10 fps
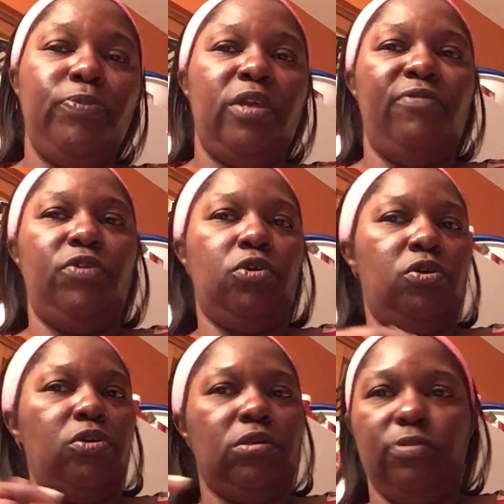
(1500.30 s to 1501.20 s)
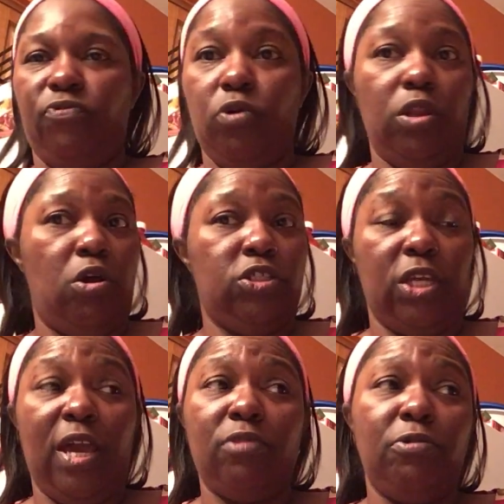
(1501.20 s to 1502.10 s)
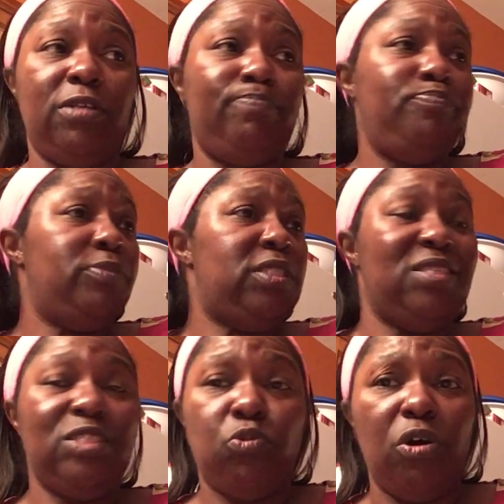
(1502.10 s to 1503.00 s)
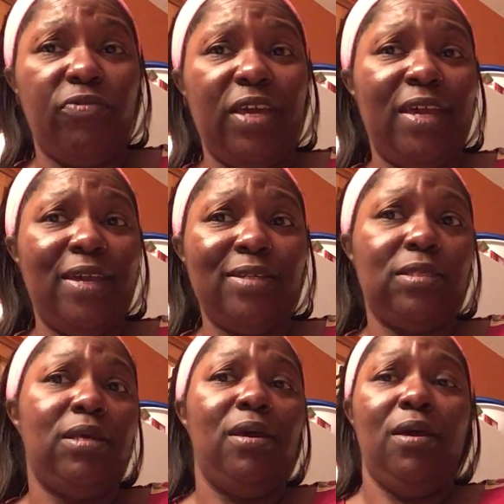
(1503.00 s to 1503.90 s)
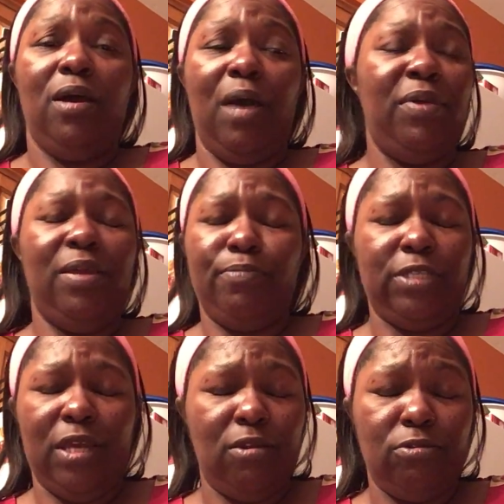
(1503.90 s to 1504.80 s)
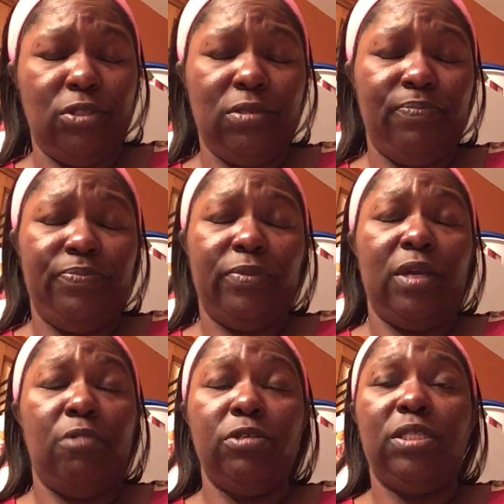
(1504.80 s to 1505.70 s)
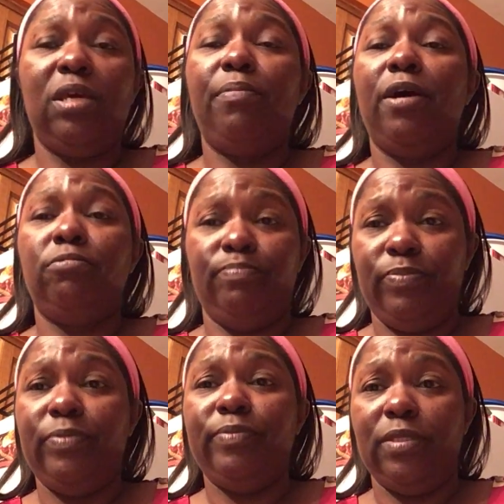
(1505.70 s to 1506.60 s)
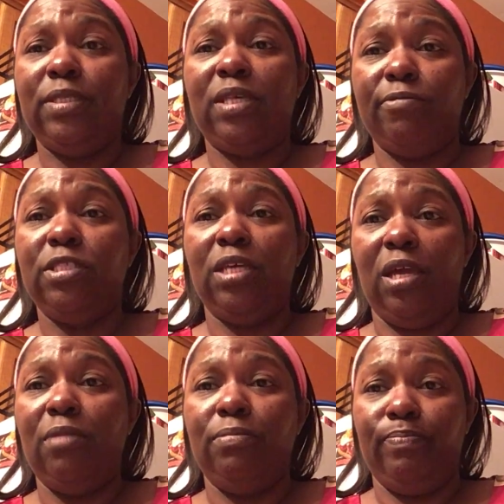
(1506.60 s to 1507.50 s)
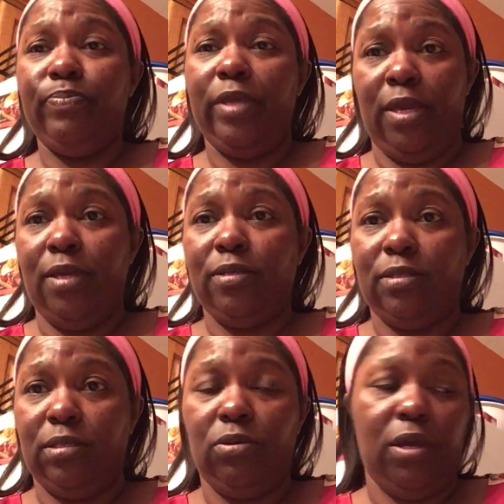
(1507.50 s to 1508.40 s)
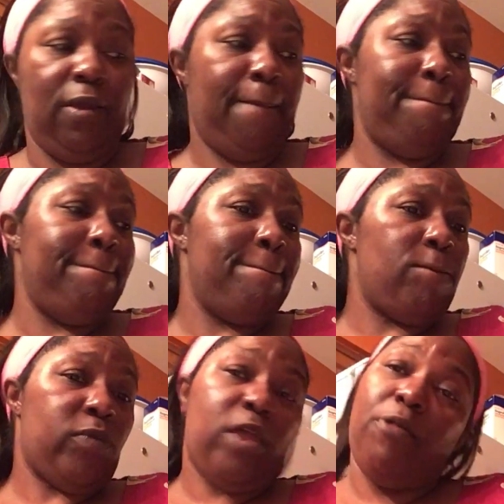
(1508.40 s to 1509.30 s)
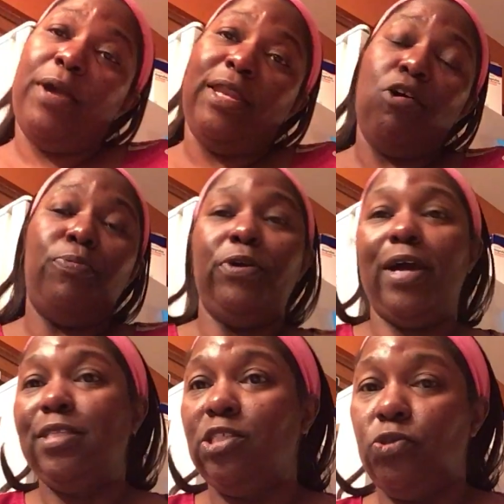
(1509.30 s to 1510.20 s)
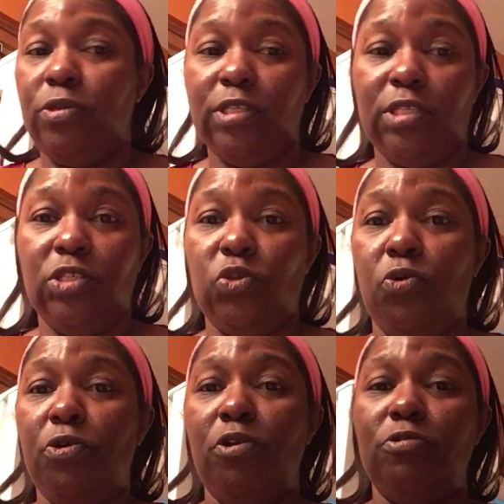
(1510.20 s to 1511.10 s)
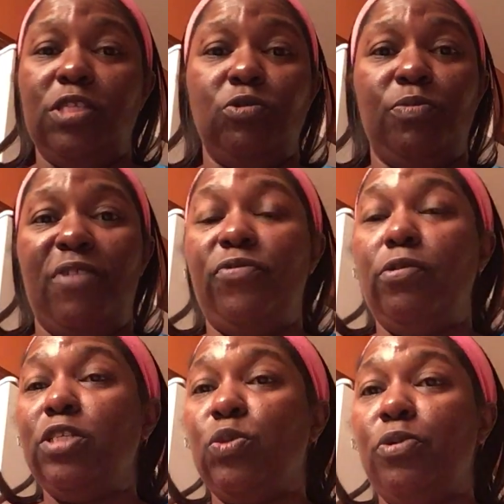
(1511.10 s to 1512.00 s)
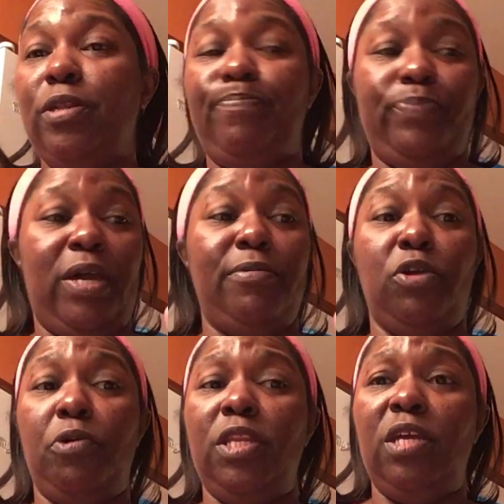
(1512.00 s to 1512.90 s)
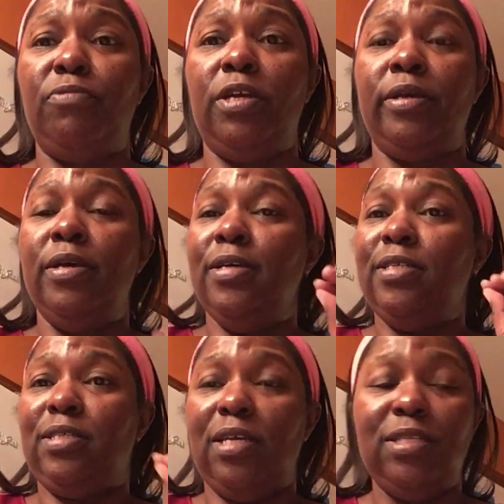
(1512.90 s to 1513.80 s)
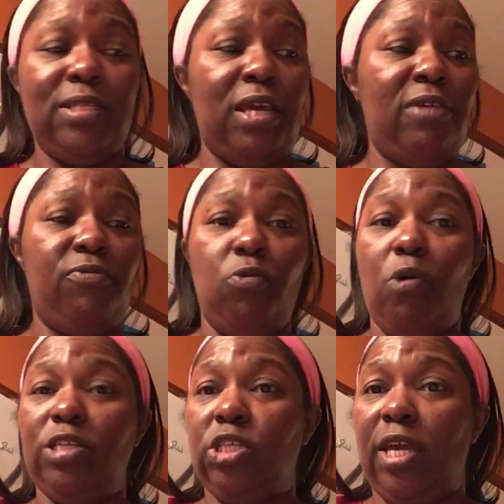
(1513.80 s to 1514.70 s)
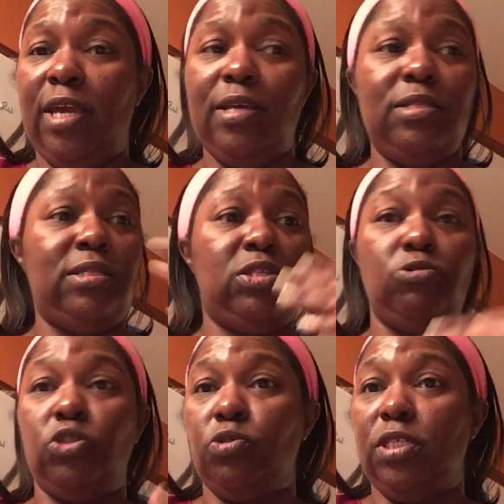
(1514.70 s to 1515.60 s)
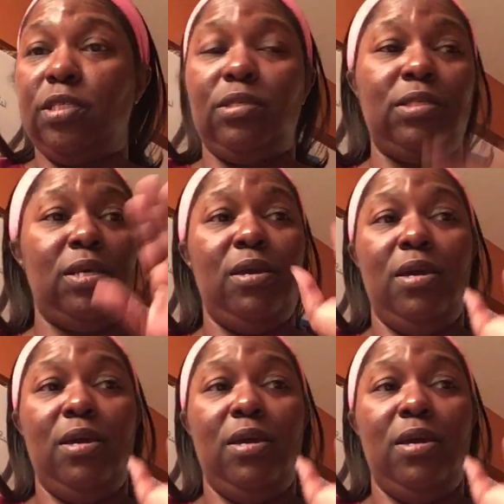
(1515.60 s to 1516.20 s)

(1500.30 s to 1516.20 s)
If you cook for a larger gathering, 10, 12 potatoes, I would say about 7 to 8 eggs, okay? All right, I hope you guys enjoyed this tutorial. This was my first one. Have a great evening. Stay safe. Wash your hands. Social distance.